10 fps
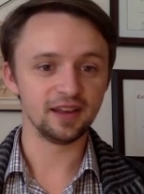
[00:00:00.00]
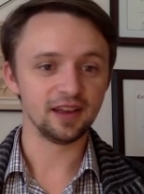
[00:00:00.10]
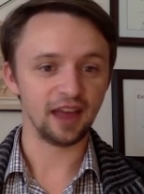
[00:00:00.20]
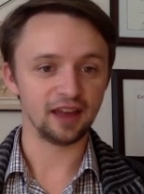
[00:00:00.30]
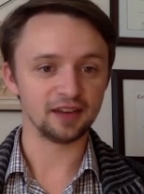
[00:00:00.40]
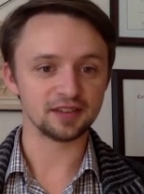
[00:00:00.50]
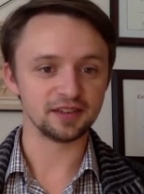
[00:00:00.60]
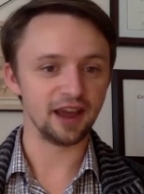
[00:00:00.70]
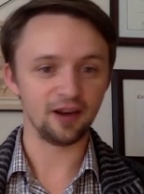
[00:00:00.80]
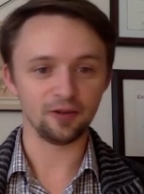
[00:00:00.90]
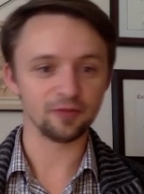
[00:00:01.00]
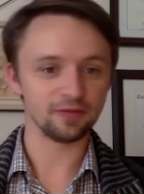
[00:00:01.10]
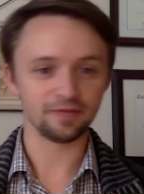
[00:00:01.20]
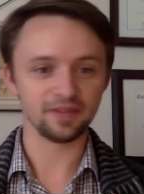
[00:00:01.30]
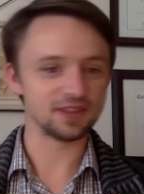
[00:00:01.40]
And now
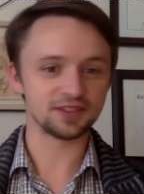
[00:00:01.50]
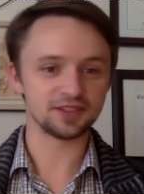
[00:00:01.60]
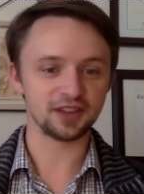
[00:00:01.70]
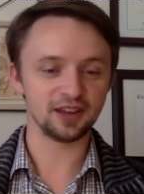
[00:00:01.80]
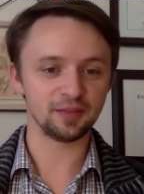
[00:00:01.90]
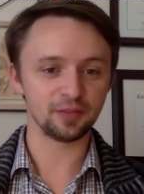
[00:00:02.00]
this uh,